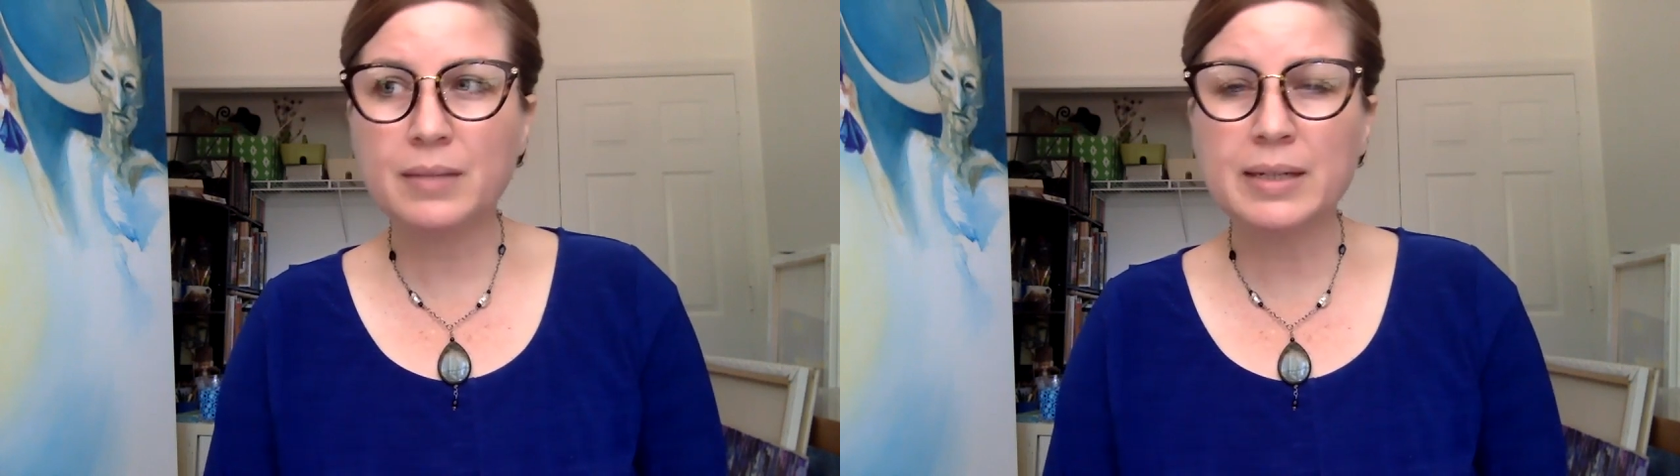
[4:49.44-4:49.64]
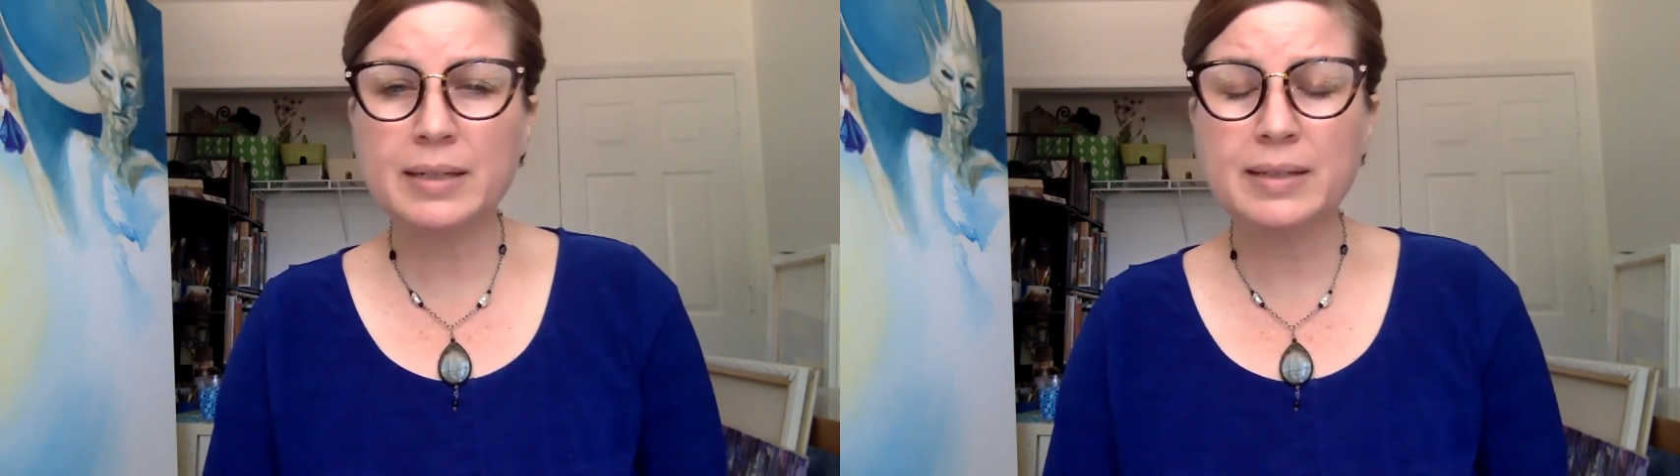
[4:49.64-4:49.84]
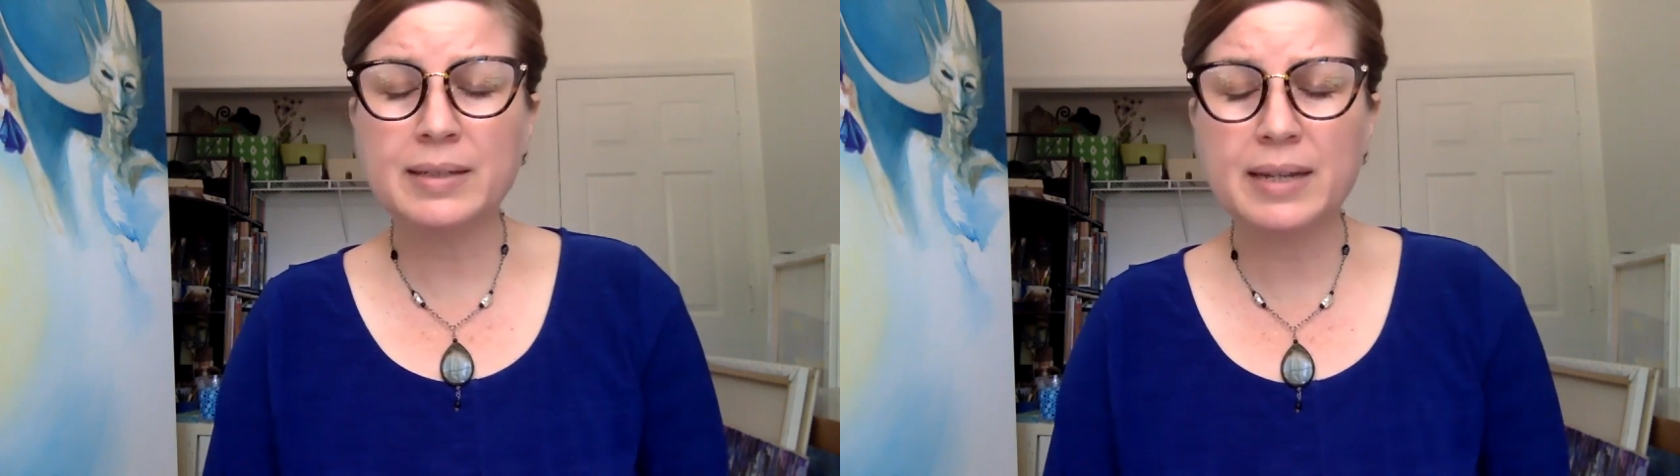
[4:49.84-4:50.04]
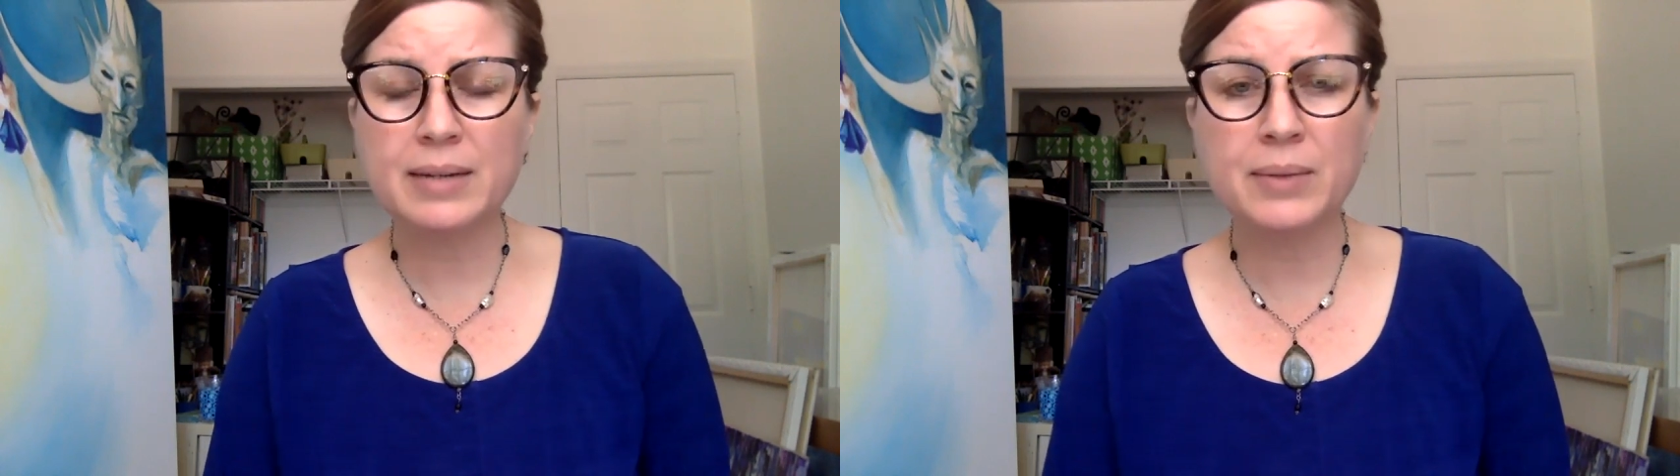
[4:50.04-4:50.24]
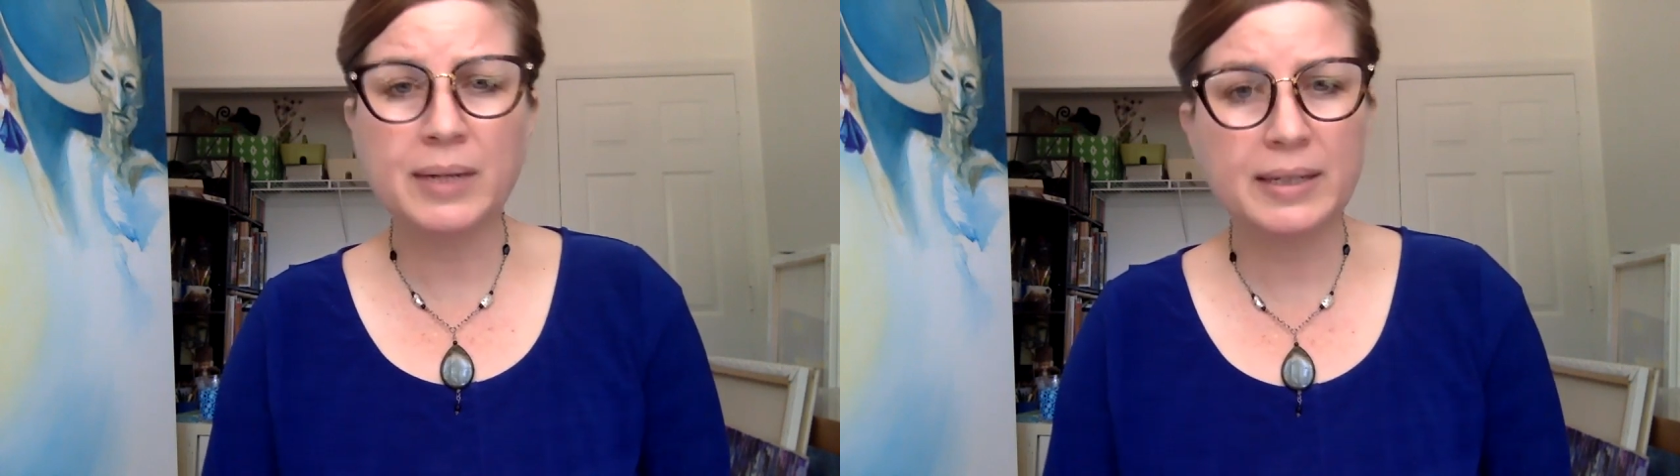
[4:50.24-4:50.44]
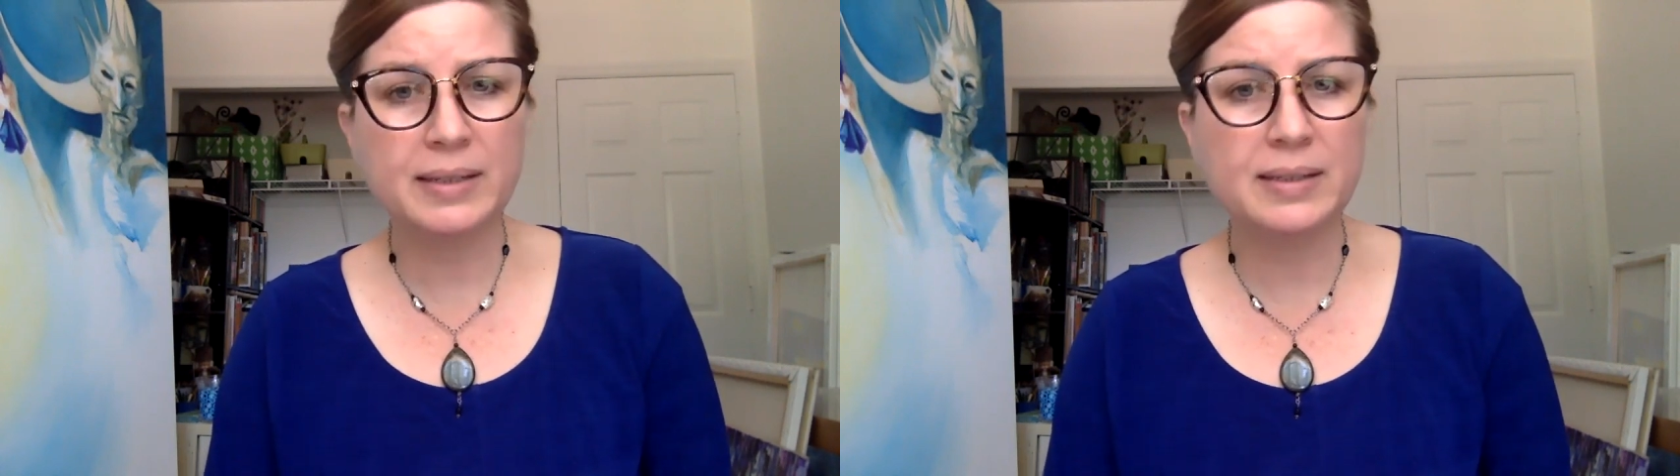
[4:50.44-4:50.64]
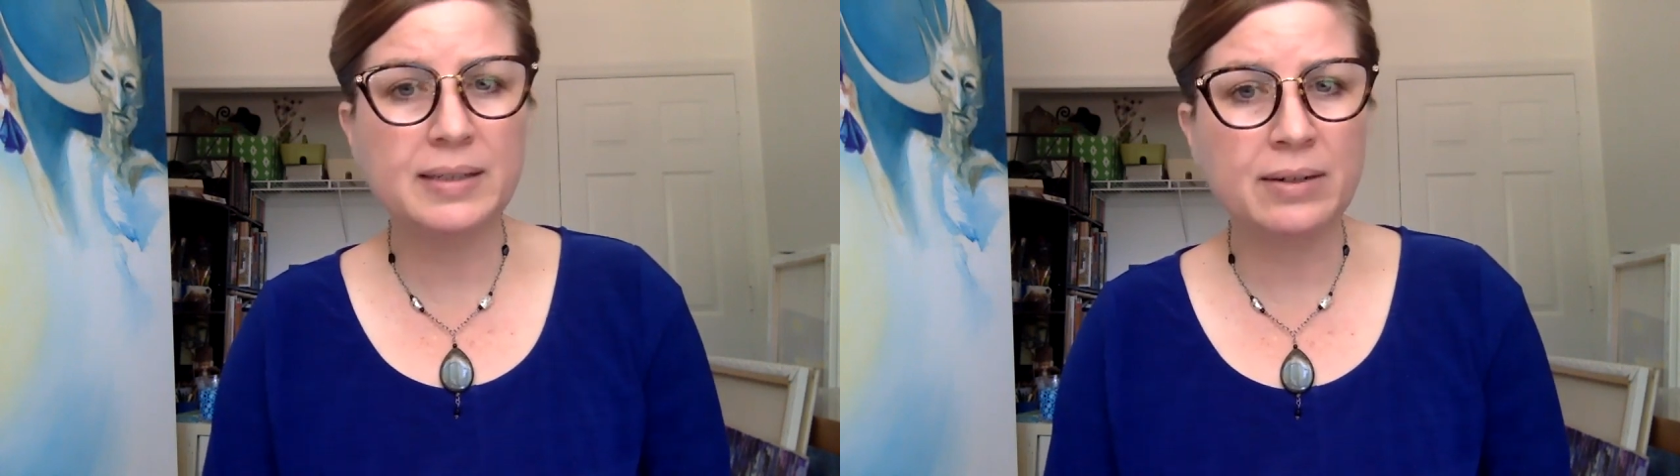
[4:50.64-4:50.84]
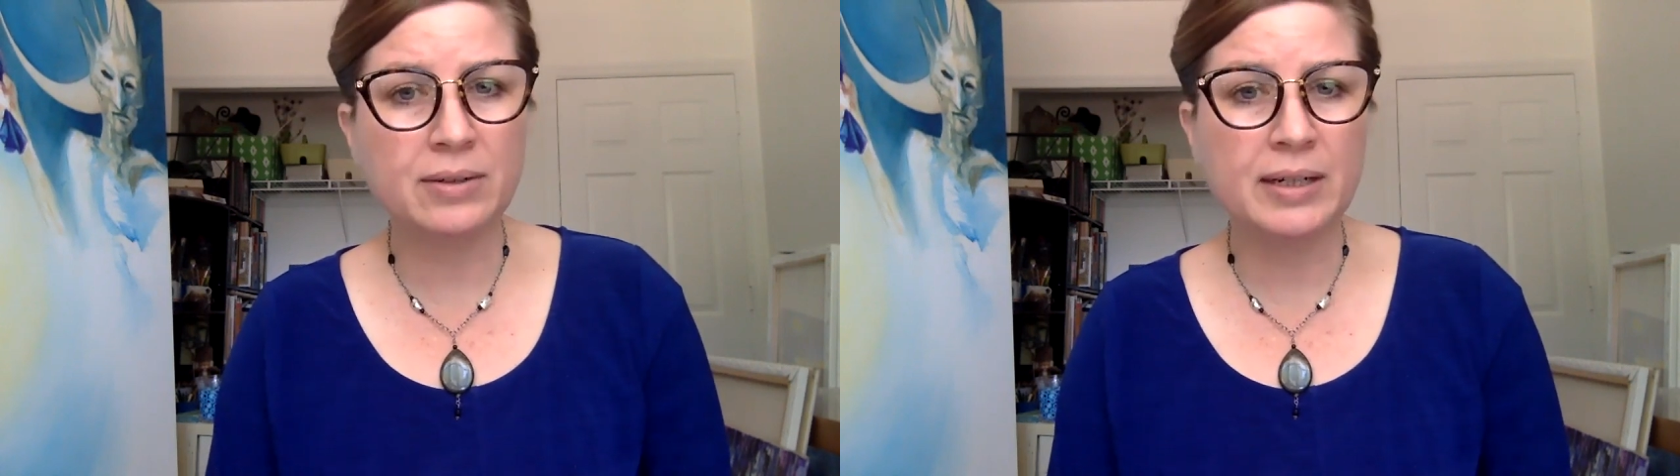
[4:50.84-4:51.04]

is that when I sit down and